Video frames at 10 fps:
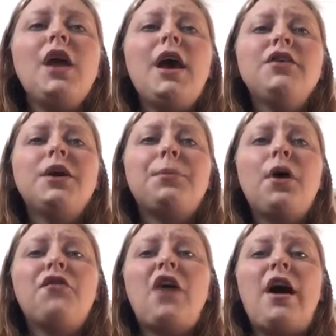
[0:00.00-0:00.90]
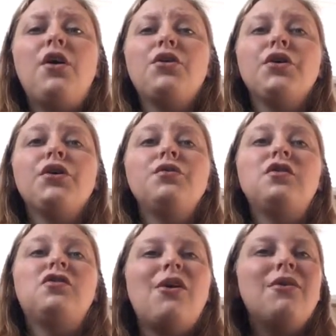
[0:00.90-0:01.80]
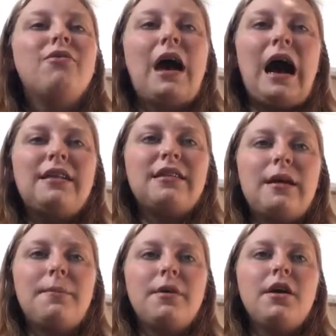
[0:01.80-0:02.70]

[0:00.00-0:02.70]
As her profile grew, so did the gossip.